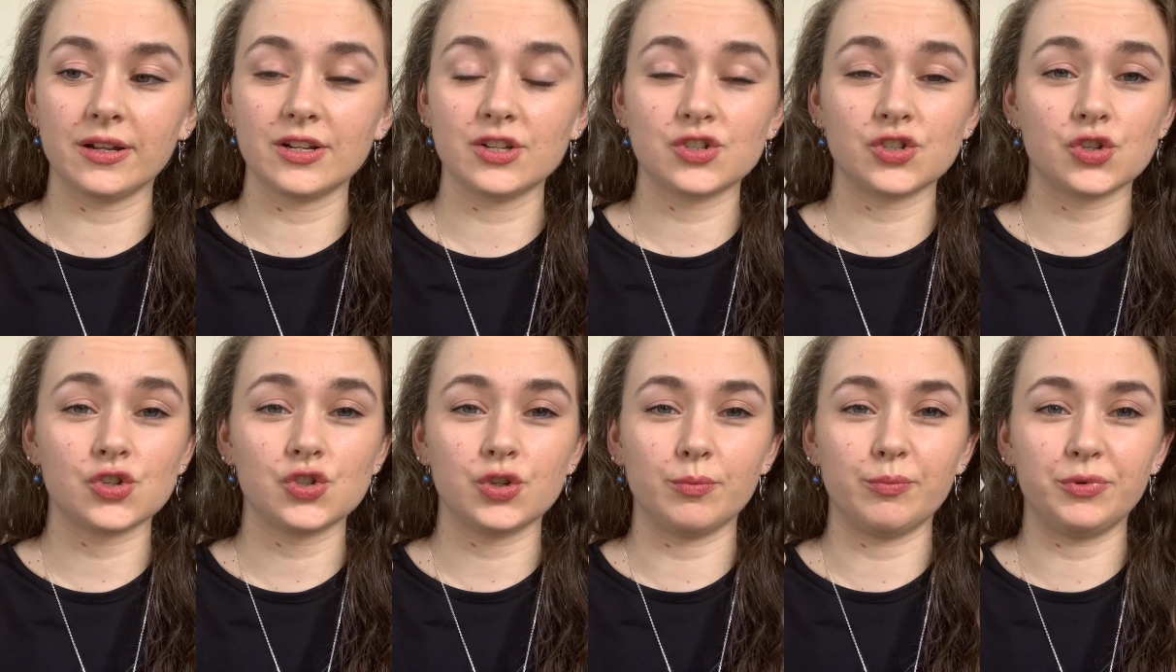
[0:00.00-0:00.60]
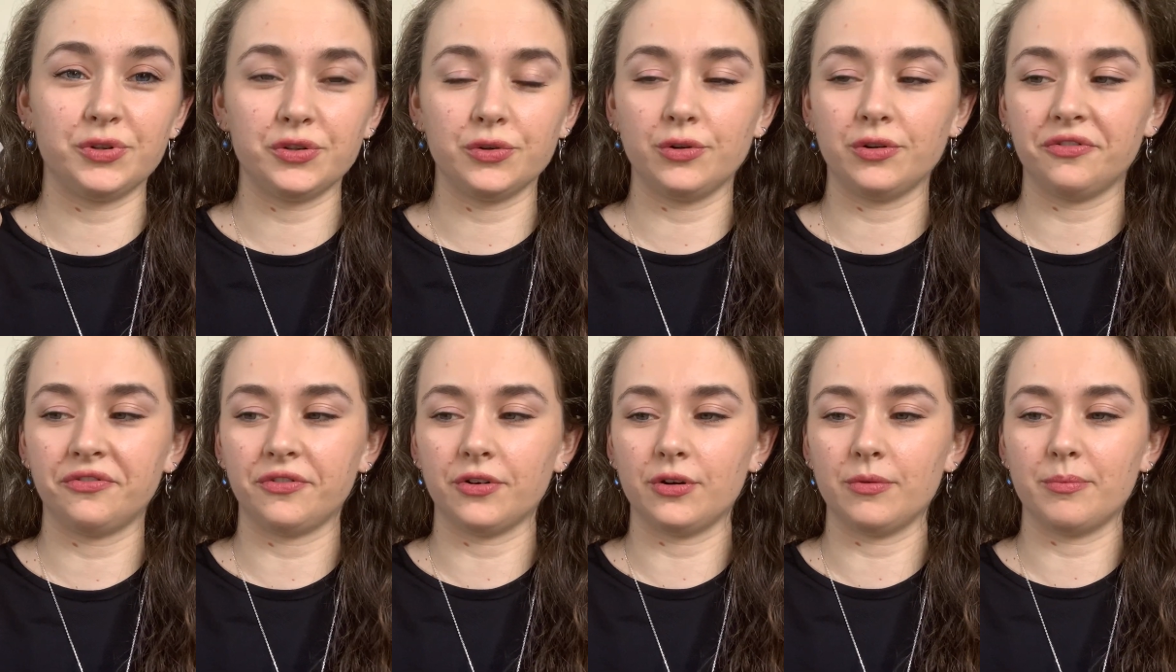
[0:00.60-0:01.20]
Such a
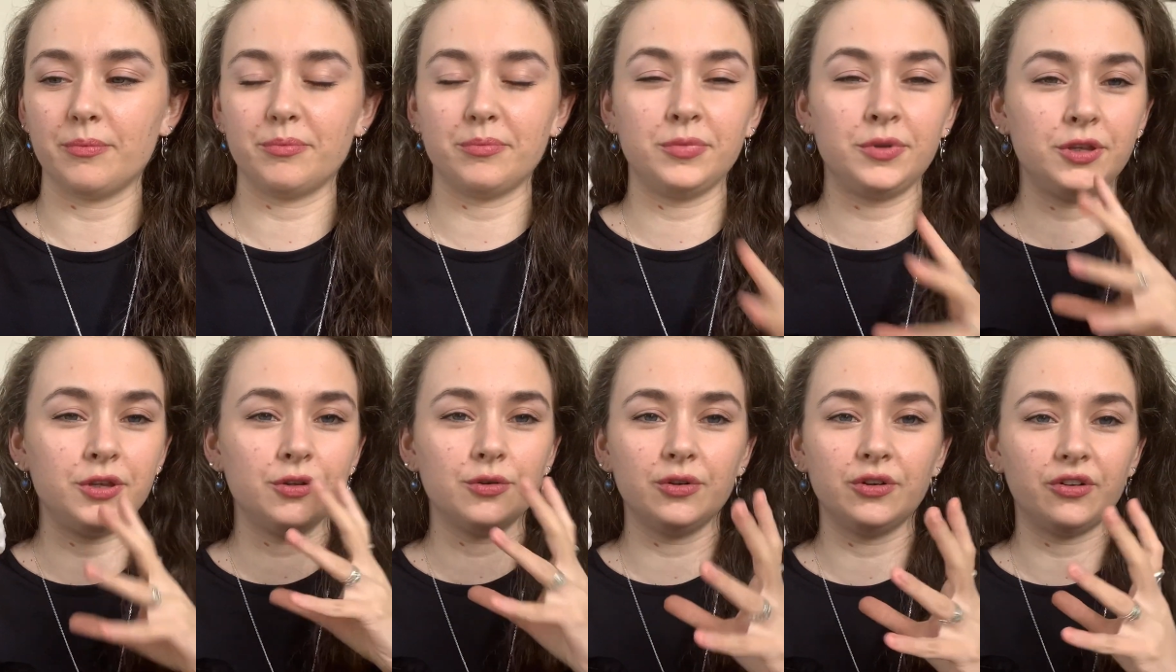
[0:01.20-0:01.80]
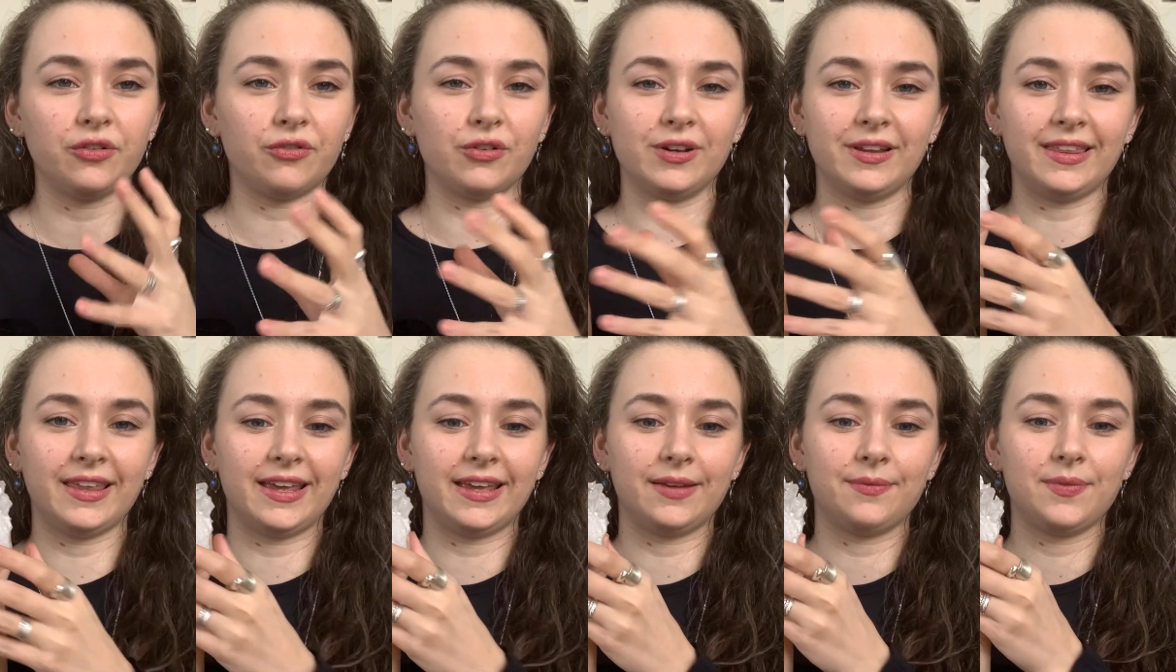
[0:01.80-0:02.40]
beautiful
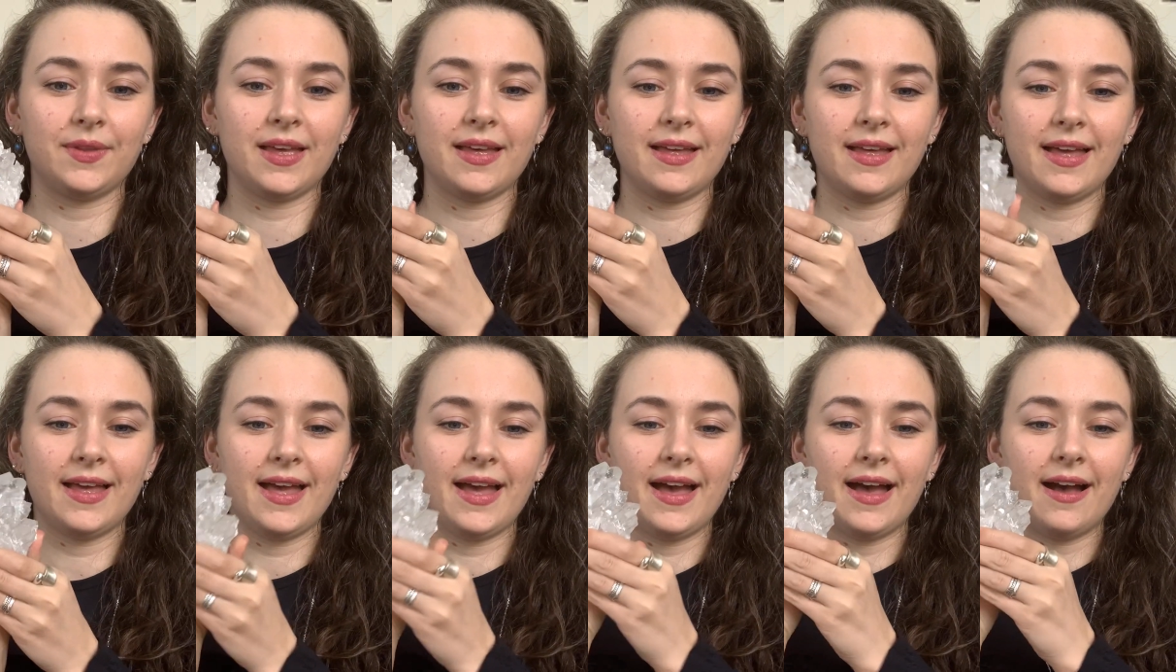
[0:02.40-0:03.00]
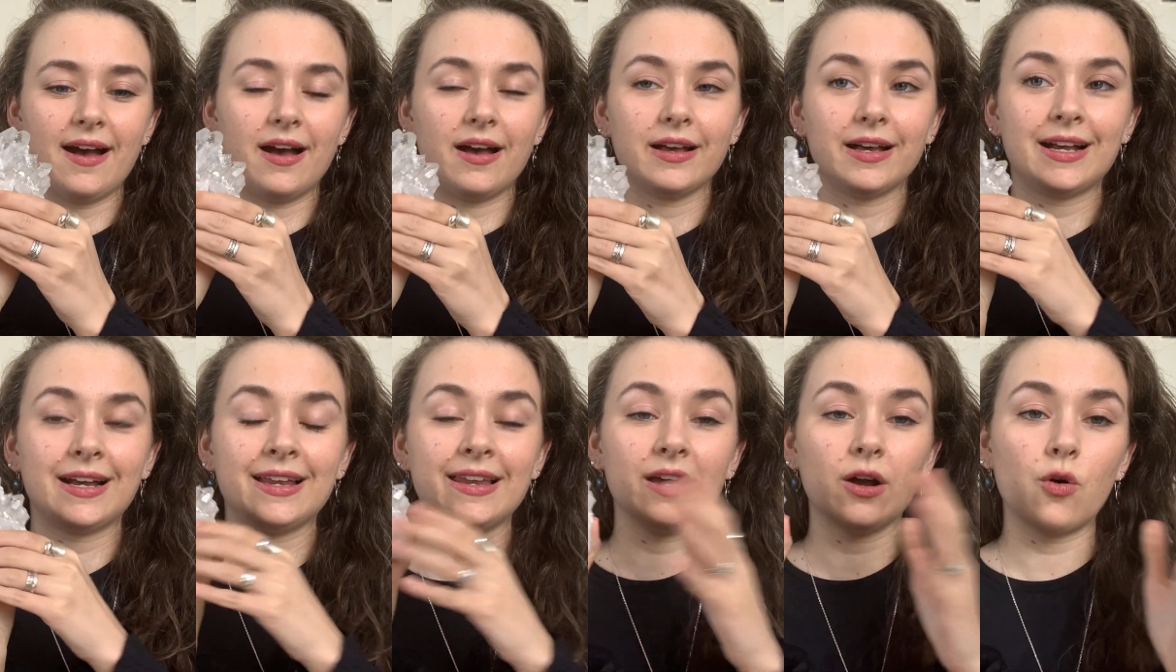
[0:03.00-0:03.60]
thing.
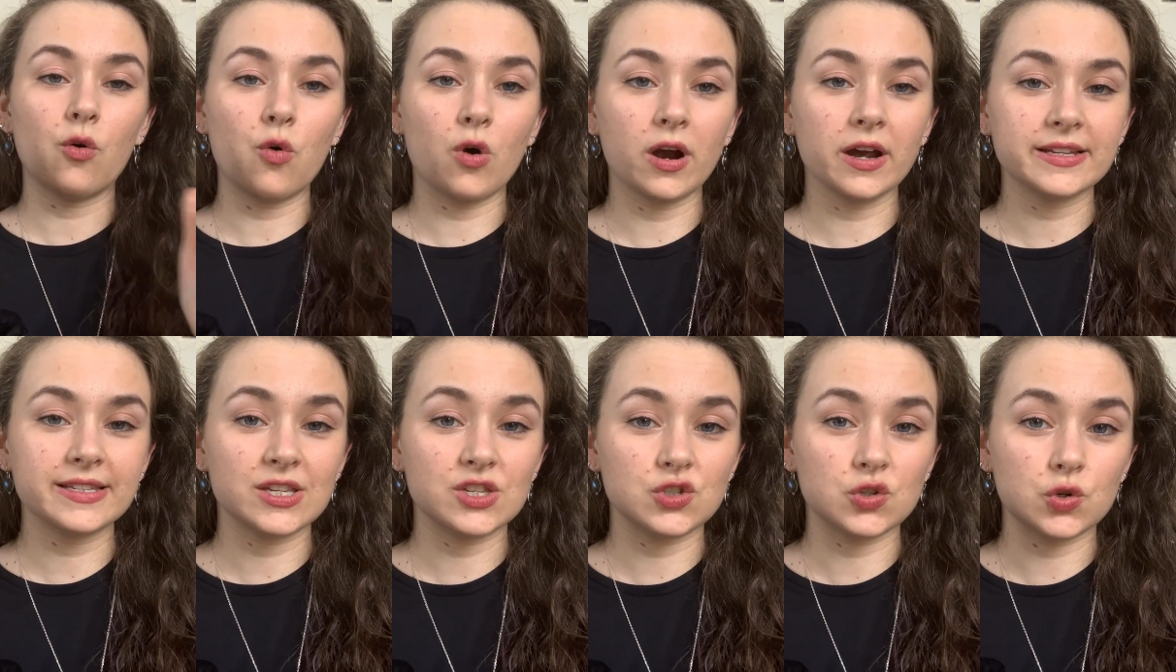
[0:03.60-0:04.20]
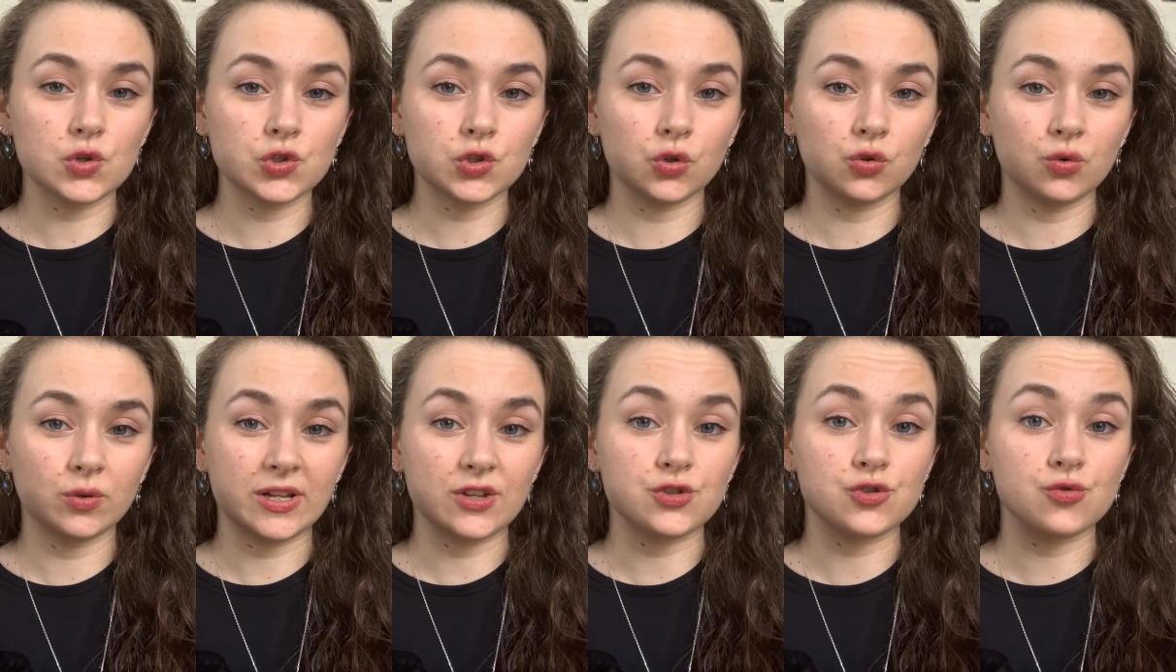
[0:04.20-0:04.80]
Clear quartz is also known as